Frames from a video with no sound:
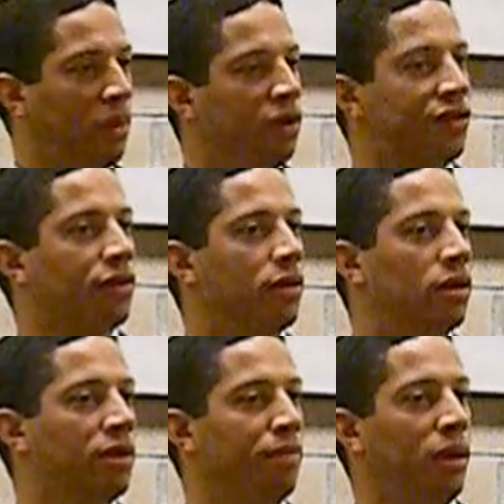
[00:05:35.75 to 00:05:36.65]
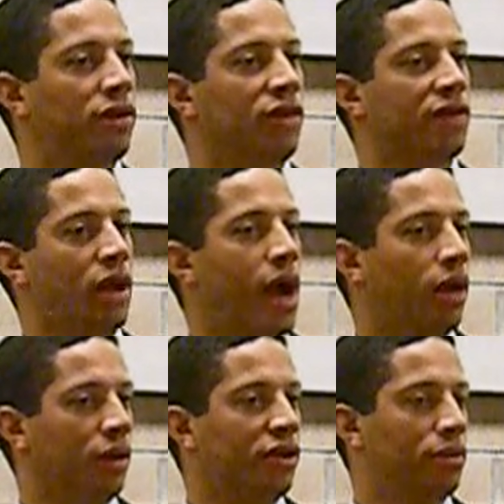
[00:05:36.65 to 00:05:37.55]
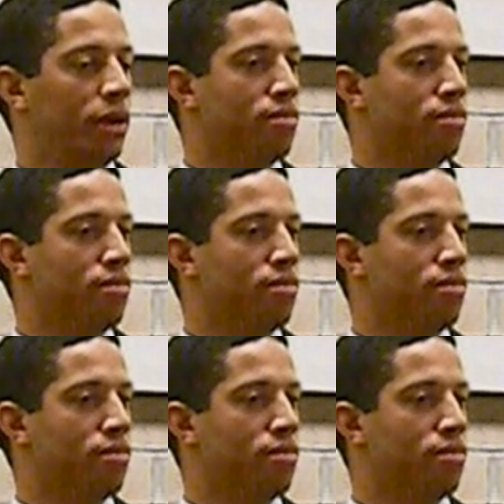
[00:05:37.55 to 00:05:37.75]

the beaches in Ireland to